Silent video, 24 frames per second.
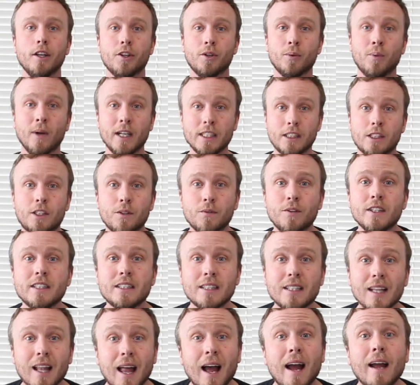the rest of
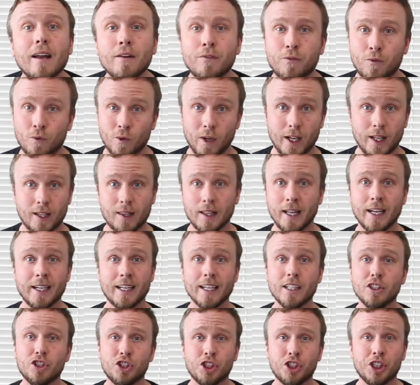his life with.
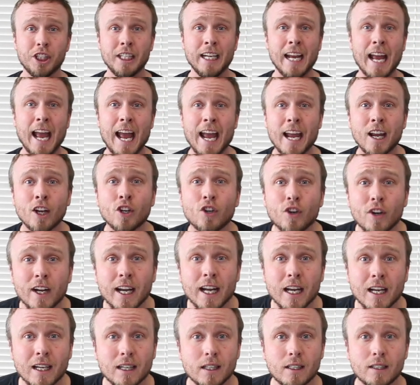Like, is she
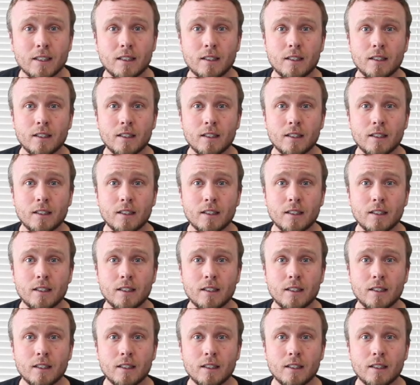angry?